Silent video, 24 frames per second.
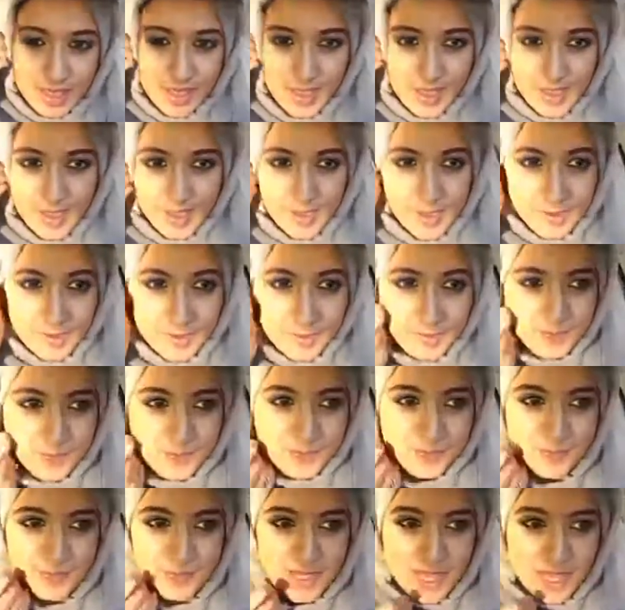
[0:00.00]

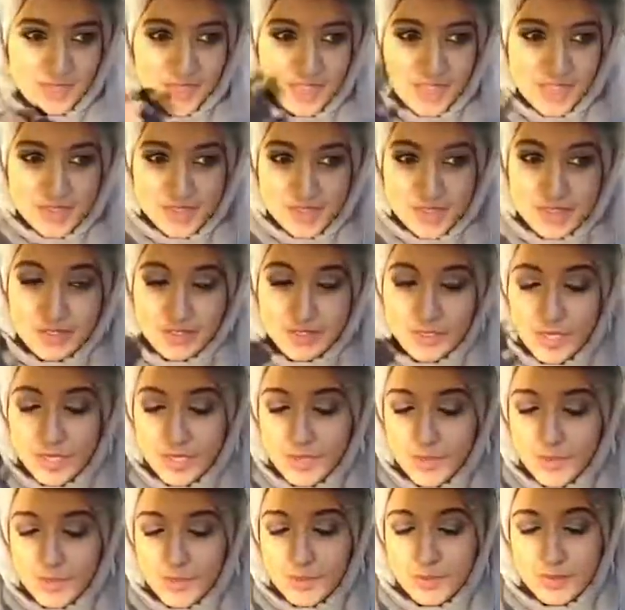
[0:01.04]
And they used to, you
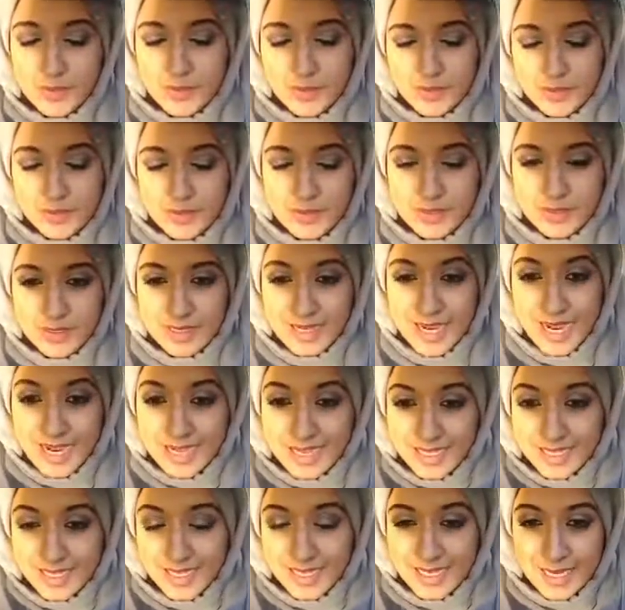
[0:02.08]
know,
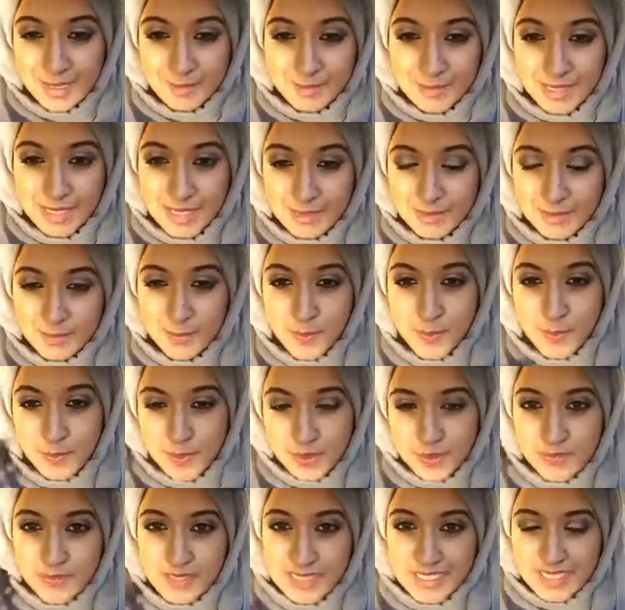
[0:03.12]
kindly let me
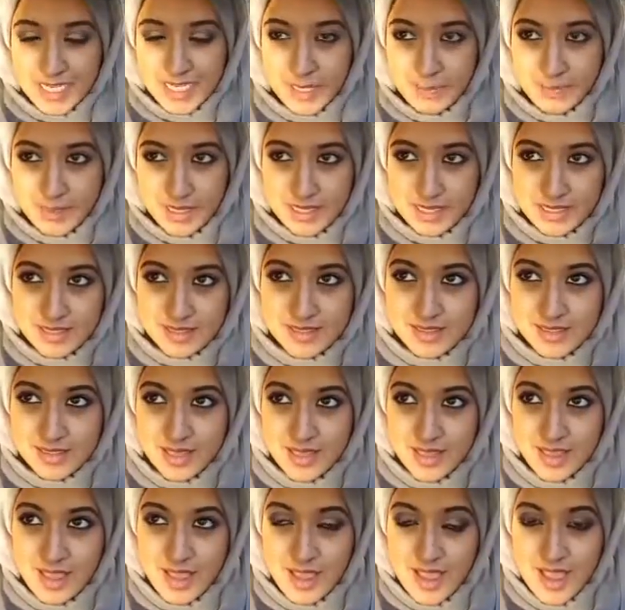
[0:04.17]
post on their timelines.
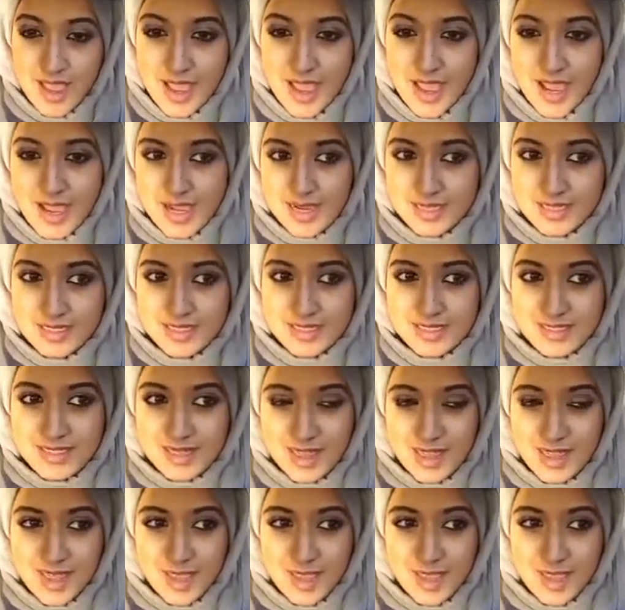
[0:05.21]
And,